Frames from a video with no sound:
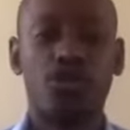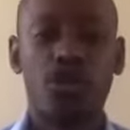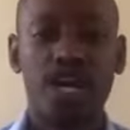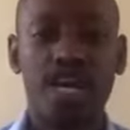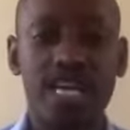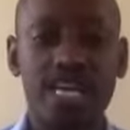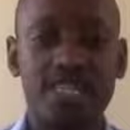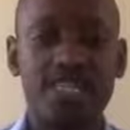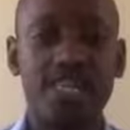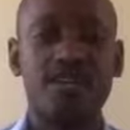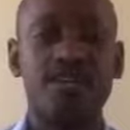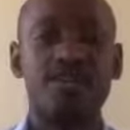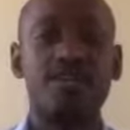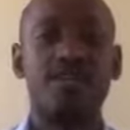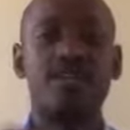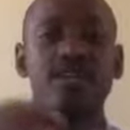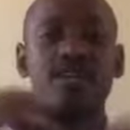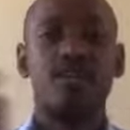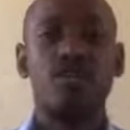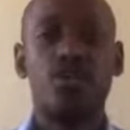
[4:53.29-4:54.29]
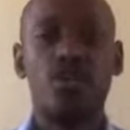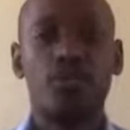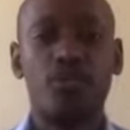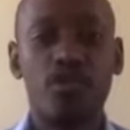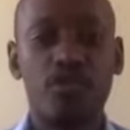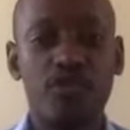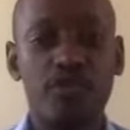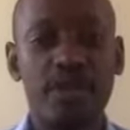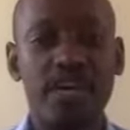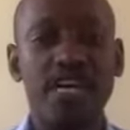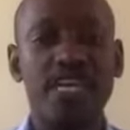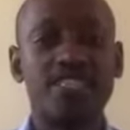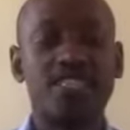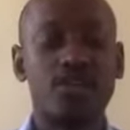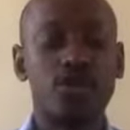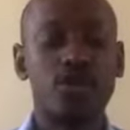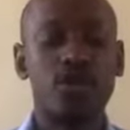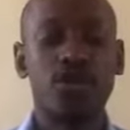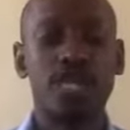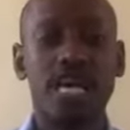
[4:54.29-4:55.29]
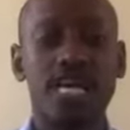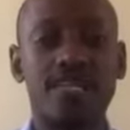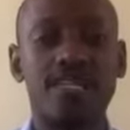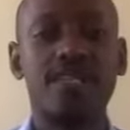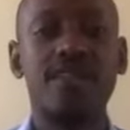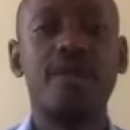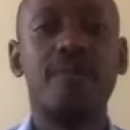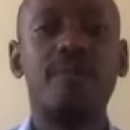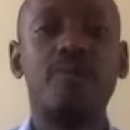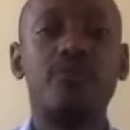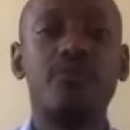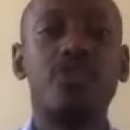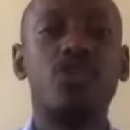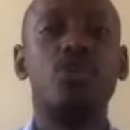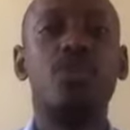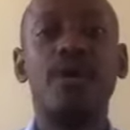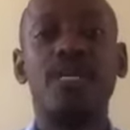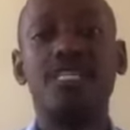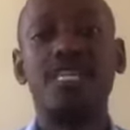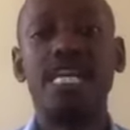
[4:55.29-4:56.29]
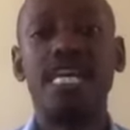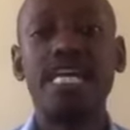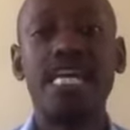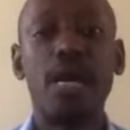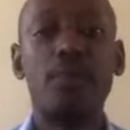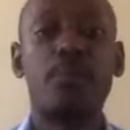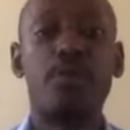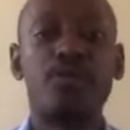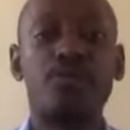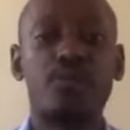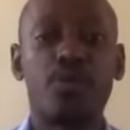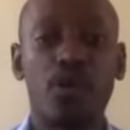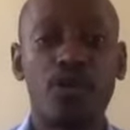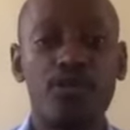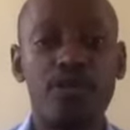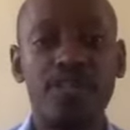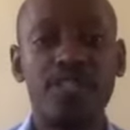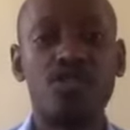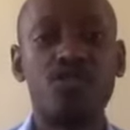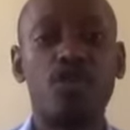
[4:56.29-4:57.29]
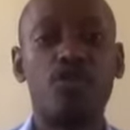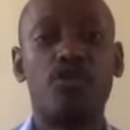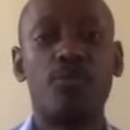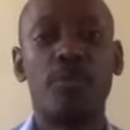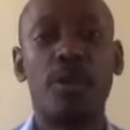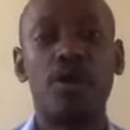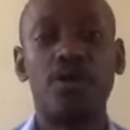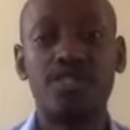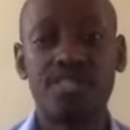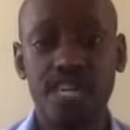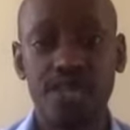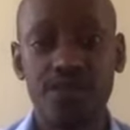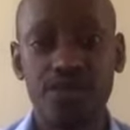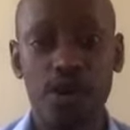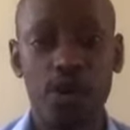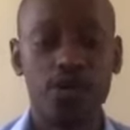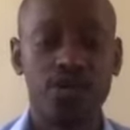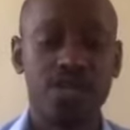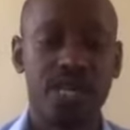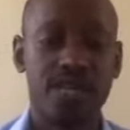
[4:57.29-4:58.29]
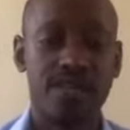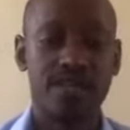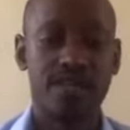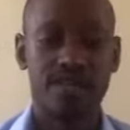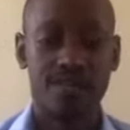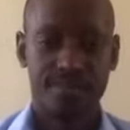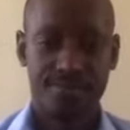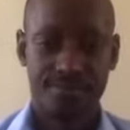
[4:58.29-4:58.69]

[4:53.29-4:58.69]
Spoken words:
rent and, you know, movements and all that, you might end up with profits of about 10,000.